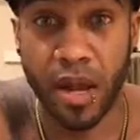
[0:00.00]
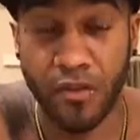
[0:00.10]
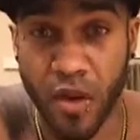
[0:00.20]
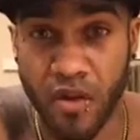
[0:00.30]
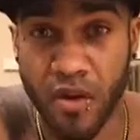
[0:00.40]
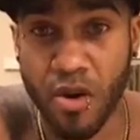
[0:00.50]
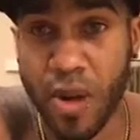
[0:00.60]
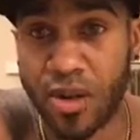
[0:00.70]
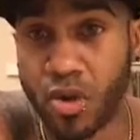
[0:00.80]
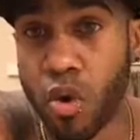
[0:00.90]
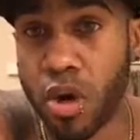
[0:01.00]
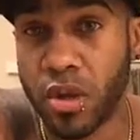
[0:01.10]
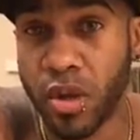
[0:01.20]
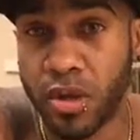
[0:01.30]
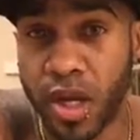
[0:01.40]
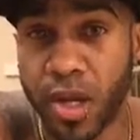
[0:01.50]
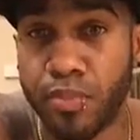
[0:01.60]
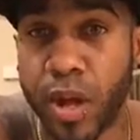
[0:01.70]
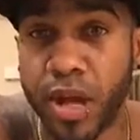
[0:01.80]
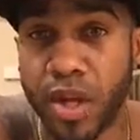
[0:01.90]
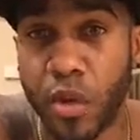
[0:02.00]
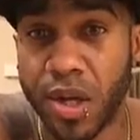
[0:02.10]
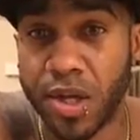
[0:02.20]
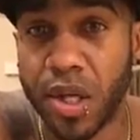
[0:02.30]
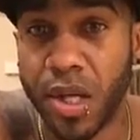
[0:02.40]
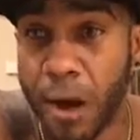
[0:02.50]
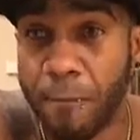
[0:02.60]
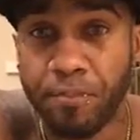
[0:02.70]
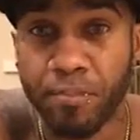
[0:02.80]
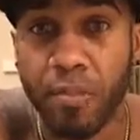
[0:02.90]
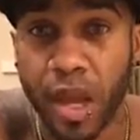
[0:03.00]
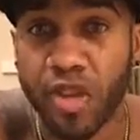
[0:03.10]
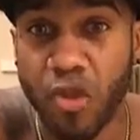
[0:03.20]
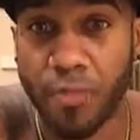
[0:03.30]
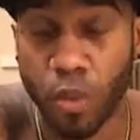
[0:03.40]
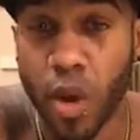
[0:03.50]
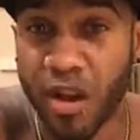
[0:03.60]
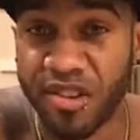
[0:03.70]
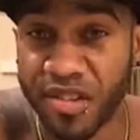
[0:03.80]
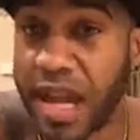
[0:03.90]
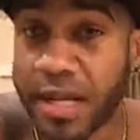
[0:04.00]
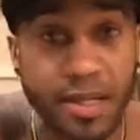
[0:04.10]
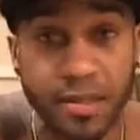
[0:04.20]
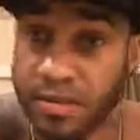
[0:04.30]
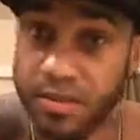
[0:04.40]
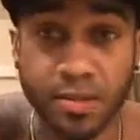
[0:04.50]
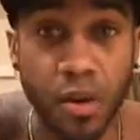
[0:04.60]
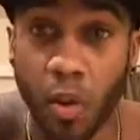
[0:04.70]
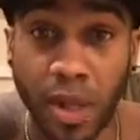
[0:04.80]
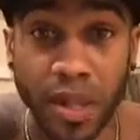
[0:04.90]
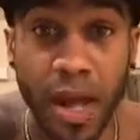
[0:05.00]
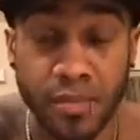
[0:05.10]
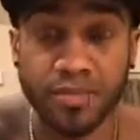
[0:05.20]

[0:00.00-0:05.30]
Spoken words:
if you ever heard about a story of the kid playing at USC, he dropped the weight on his neck. You don't want that.